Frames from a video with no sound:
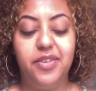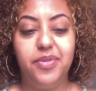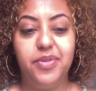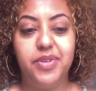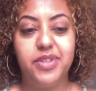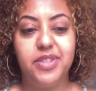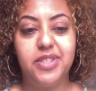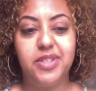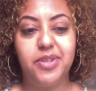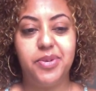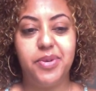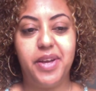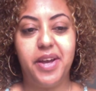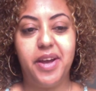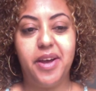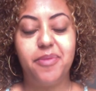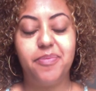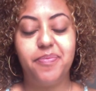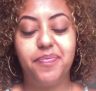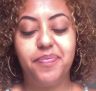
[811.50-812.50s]
And so,
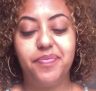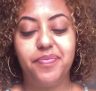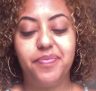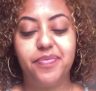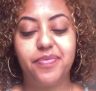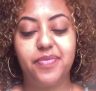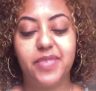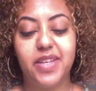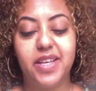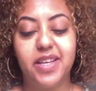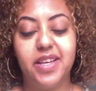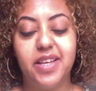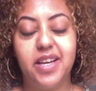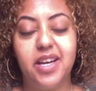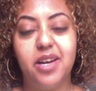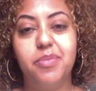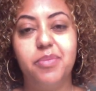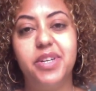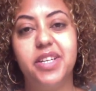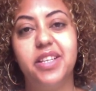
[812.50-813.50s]
yeah,
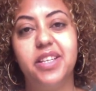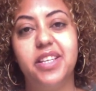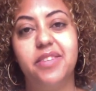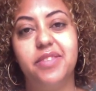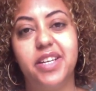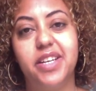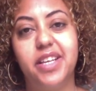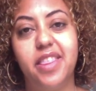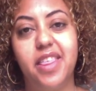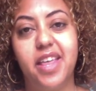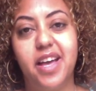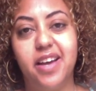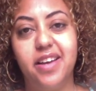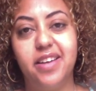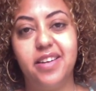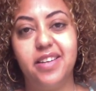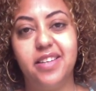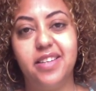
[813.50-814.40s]
I'm going to leave it at that.